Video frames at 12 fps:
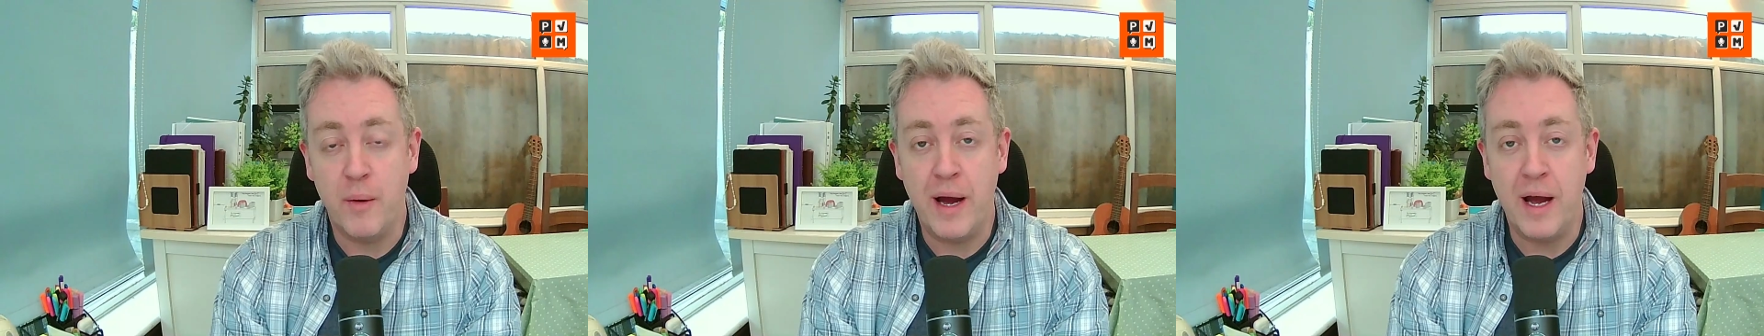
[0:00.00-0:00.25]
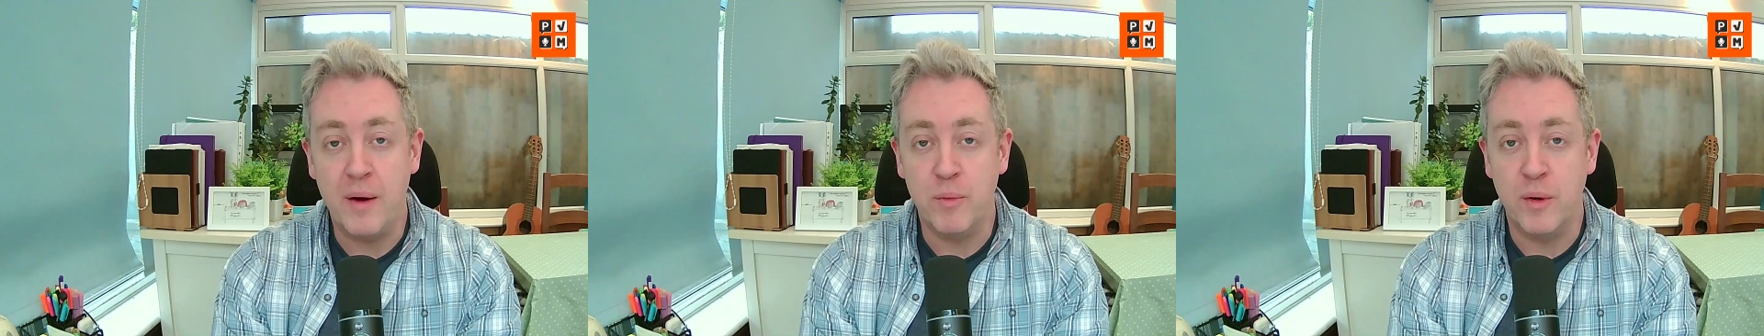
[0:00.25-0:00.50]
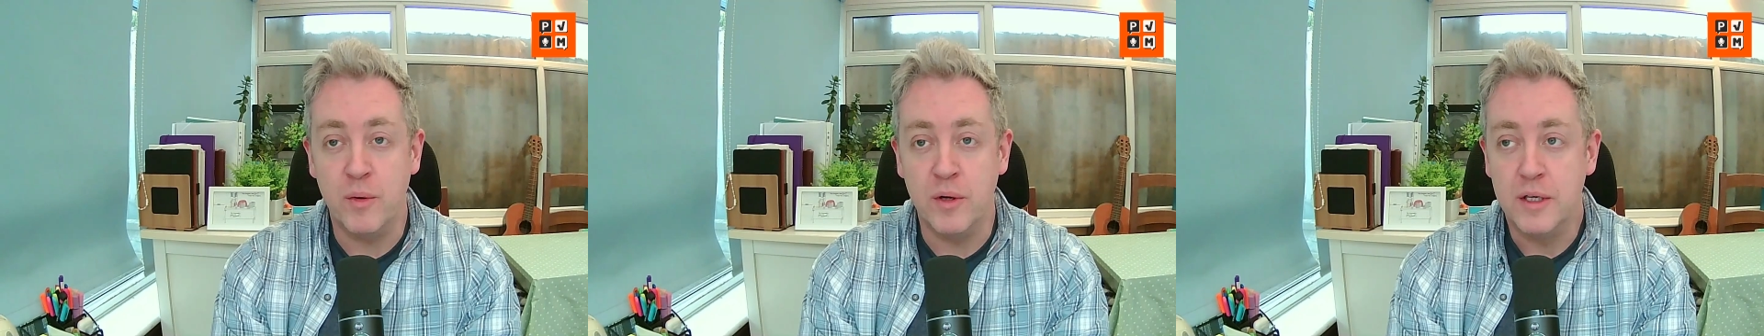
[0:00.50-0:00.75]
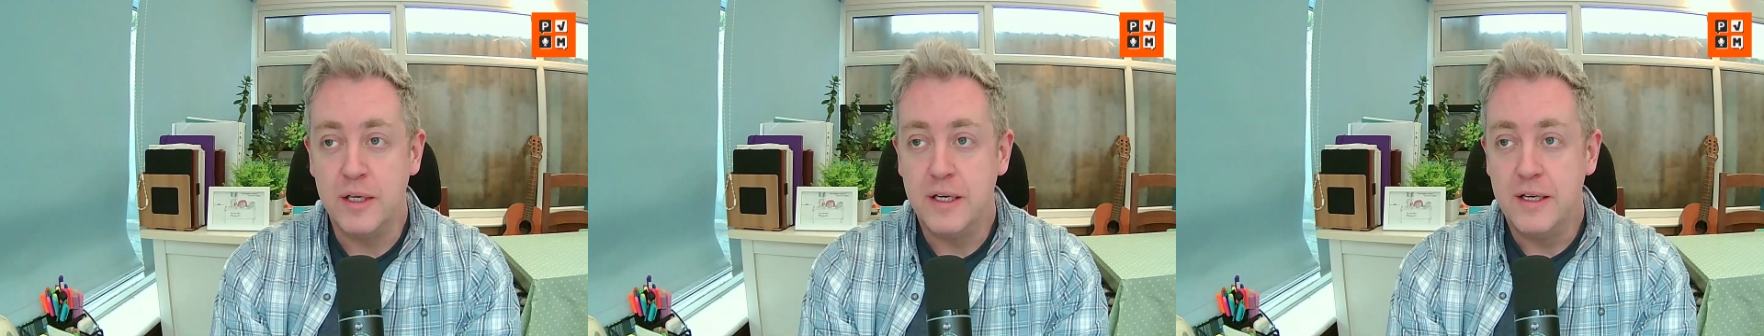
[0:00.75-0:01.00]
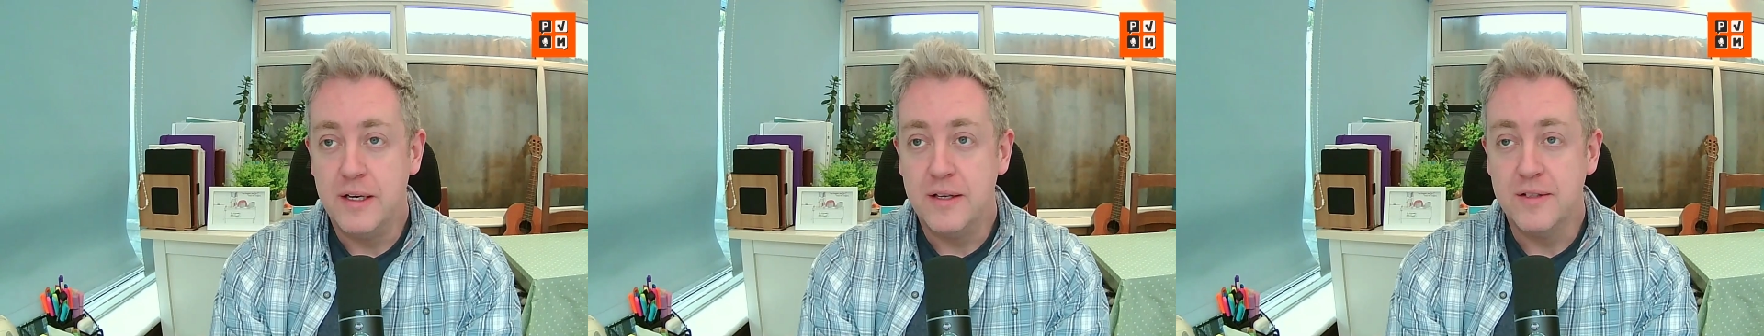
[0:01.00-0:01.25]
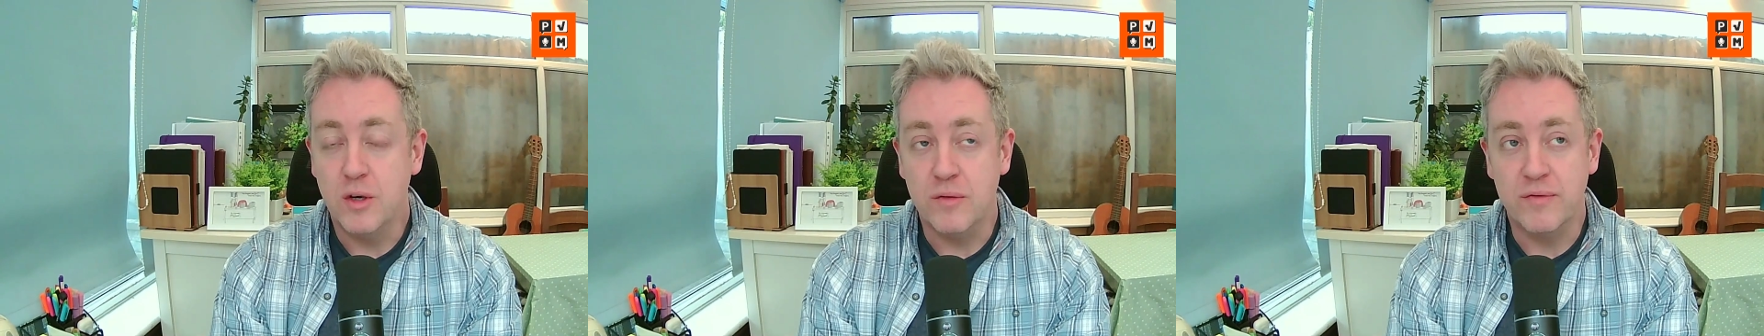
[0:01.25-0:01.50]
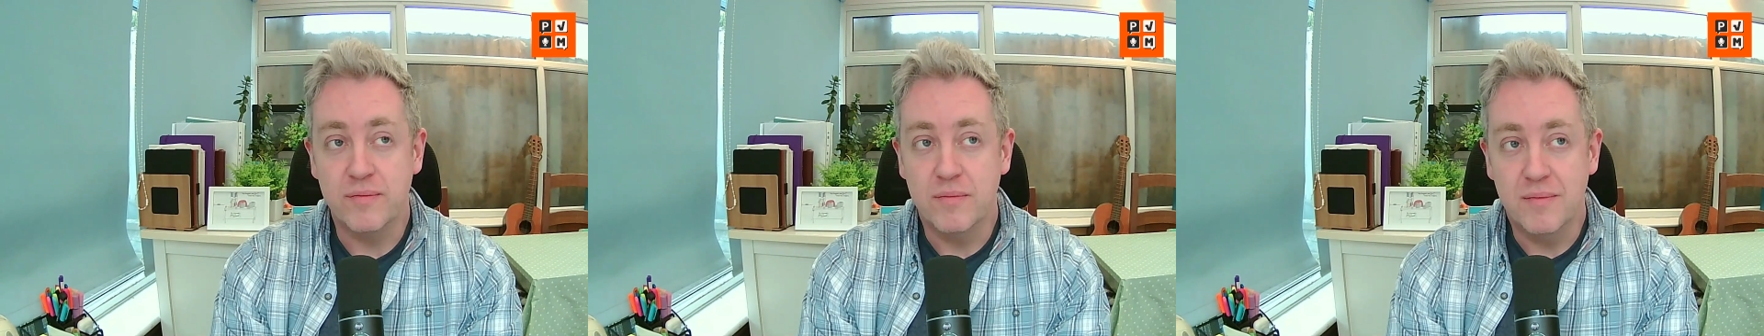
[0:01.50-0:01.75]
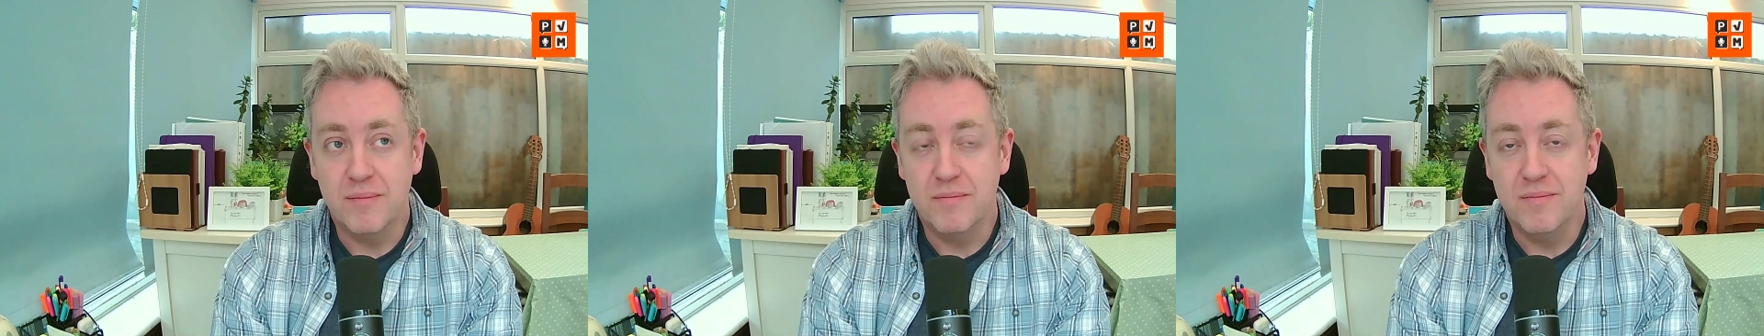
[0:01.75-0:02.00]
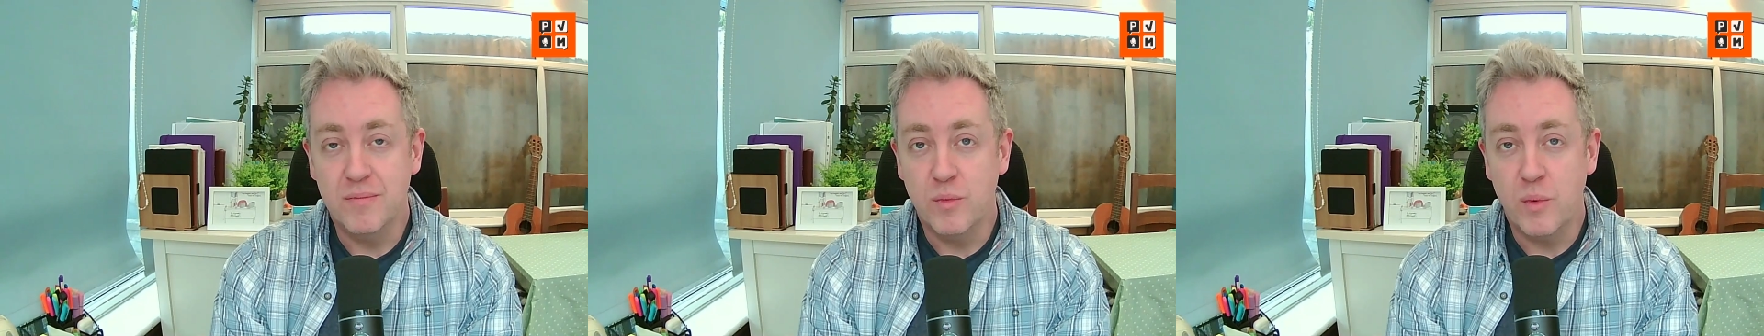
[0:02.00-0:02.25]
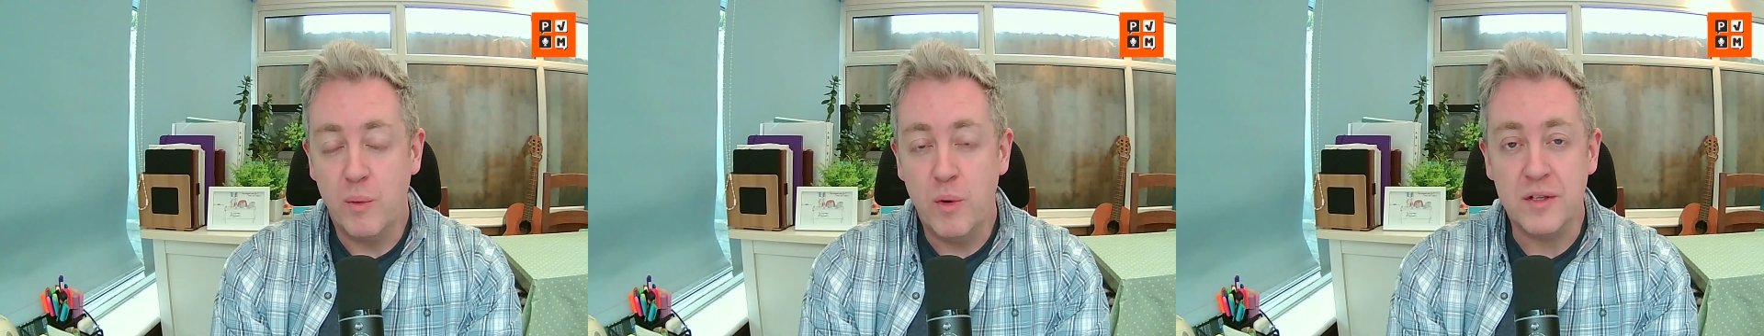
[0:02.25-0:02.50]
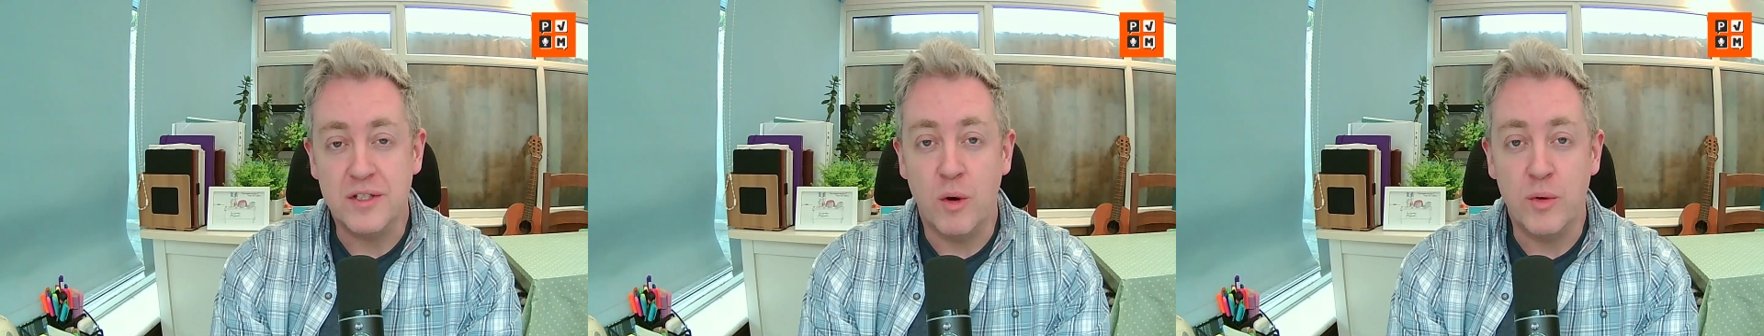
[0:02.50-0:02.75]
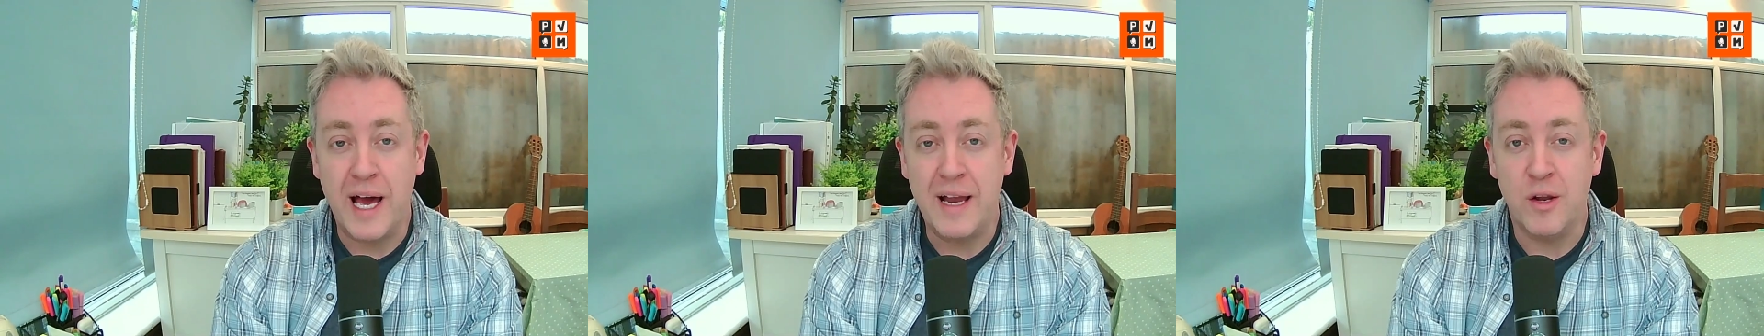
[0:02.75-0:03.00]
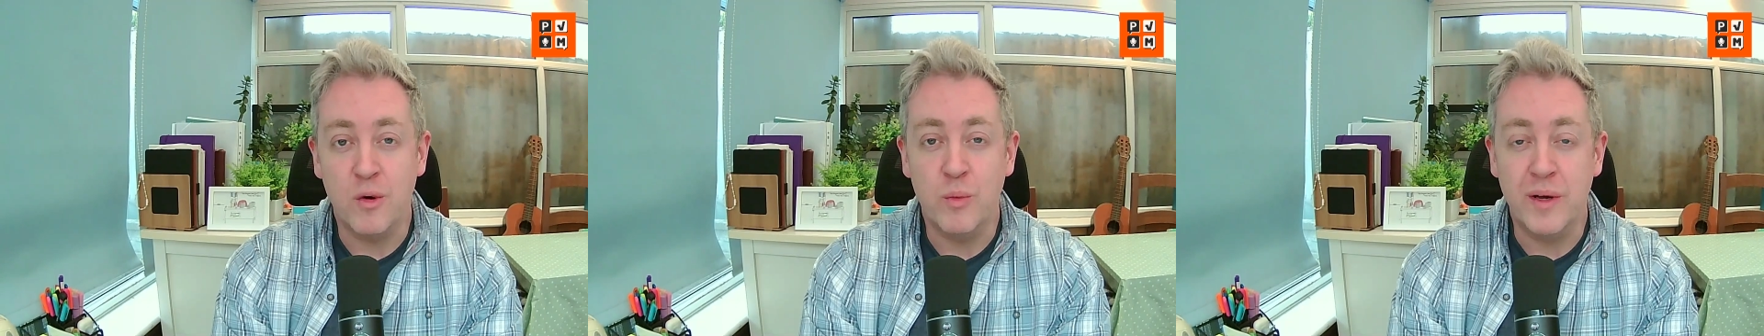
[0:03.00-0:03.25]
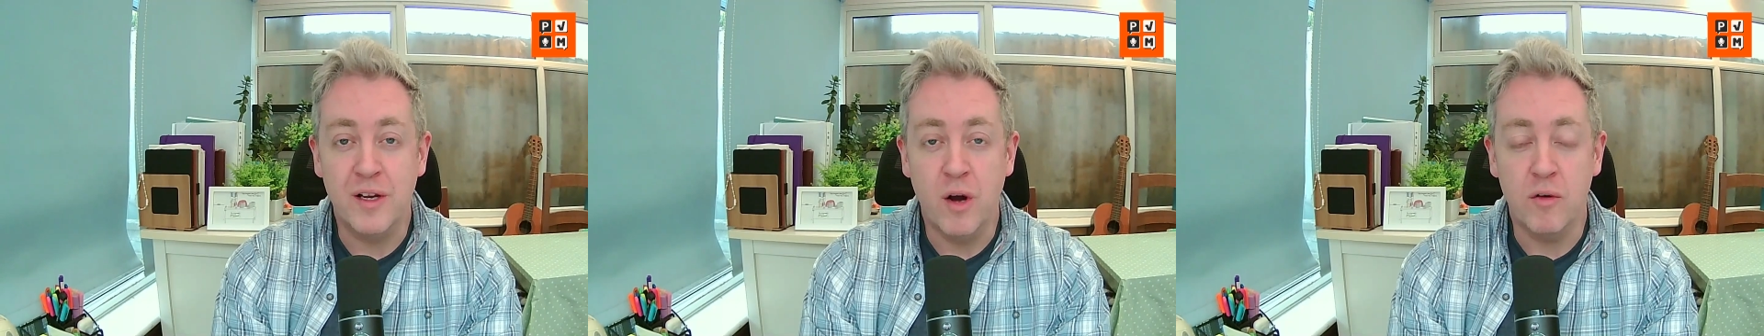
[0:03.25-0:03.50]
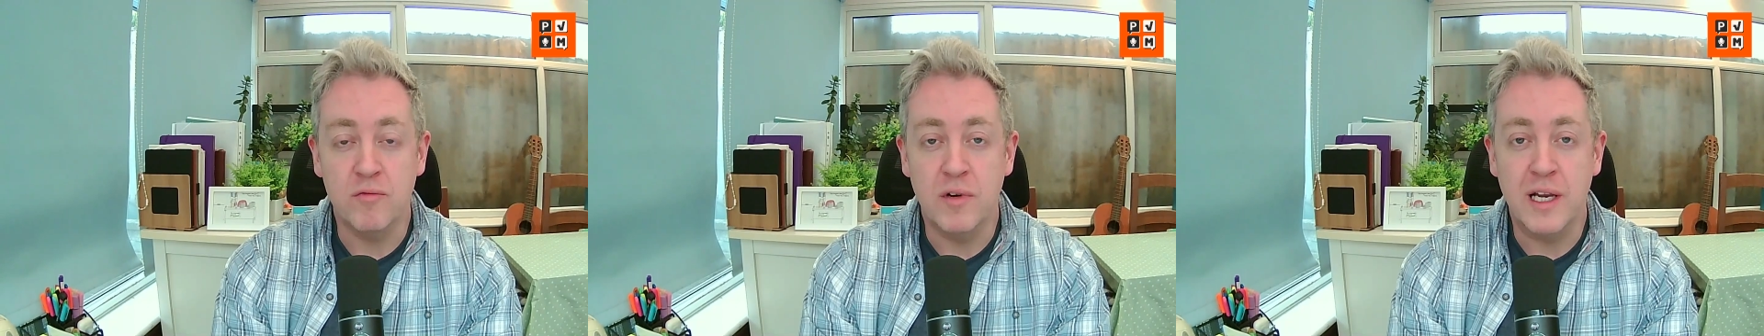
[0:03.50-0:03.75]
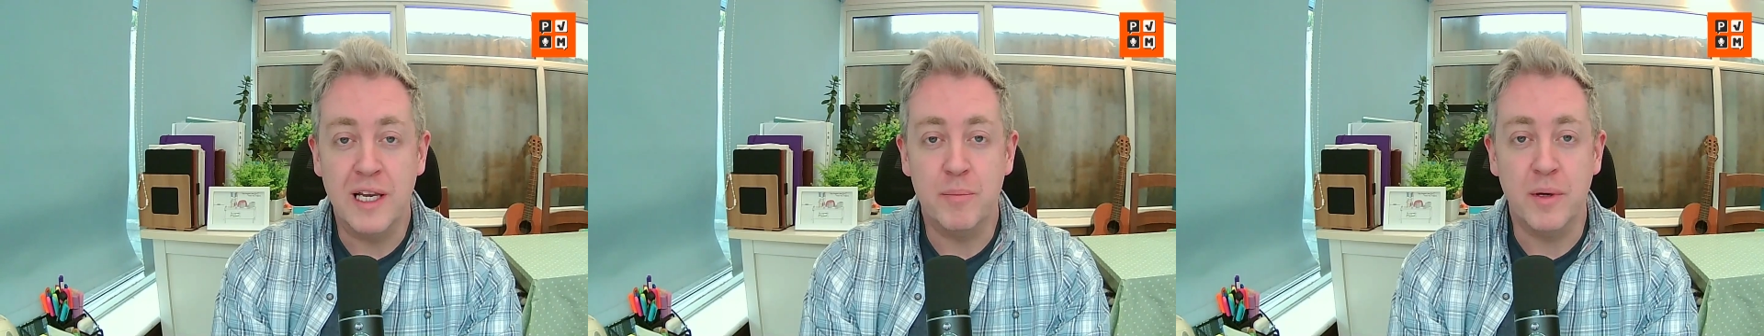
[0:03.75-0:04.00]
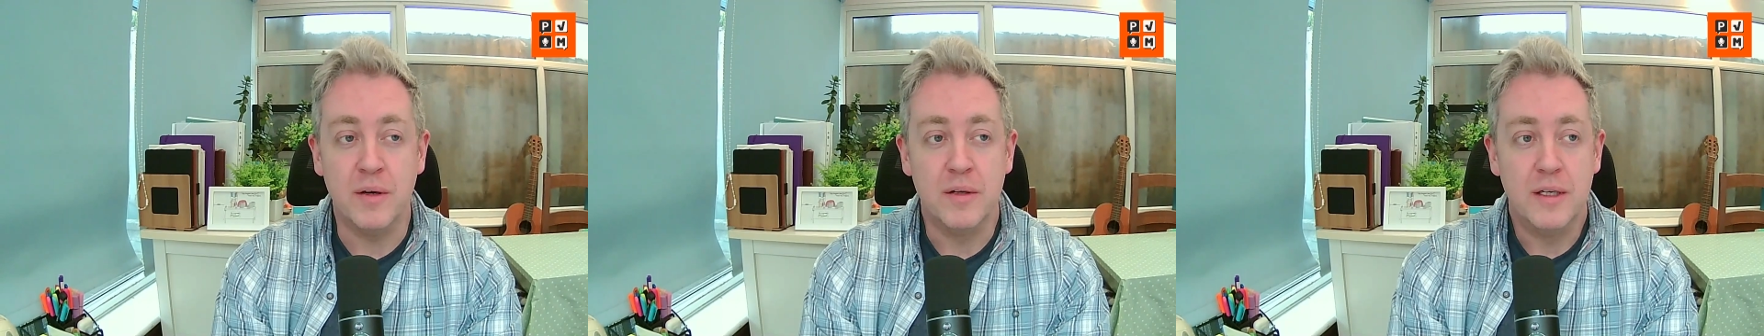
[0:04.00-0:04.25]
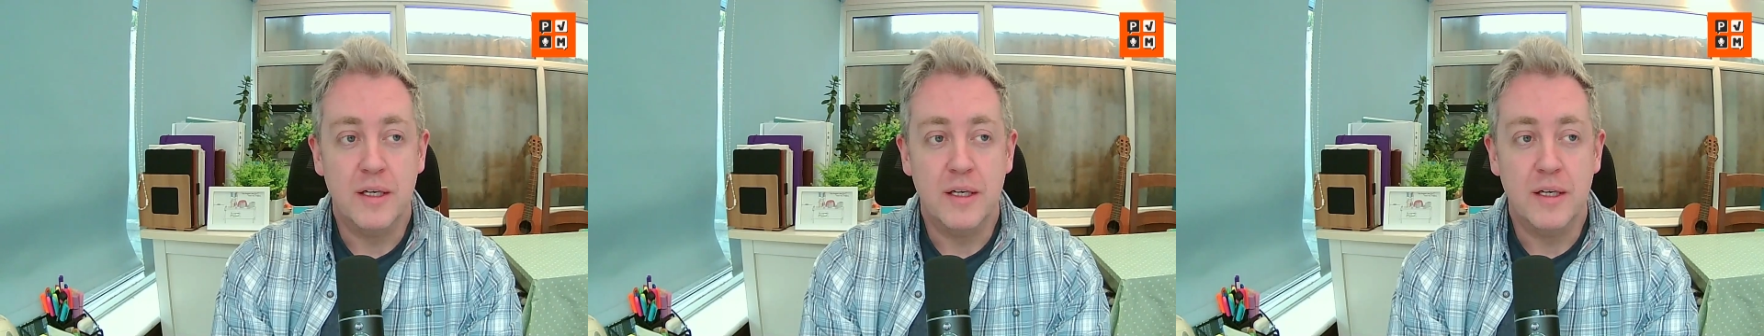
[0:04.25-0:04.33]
at, and we weren't told how long we got really, but